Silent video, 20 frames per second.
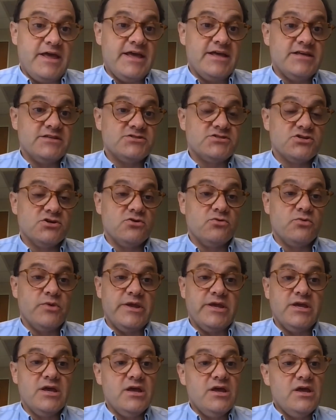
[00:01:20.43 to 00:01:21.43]
And so
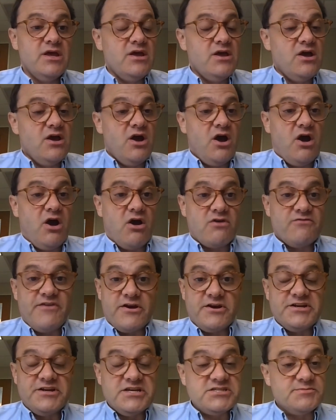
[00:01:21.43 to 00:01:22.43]
we are
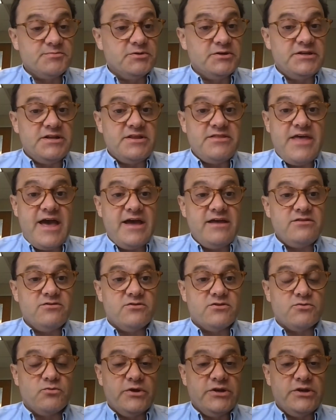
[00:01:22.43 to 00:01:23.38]
very disciplined in that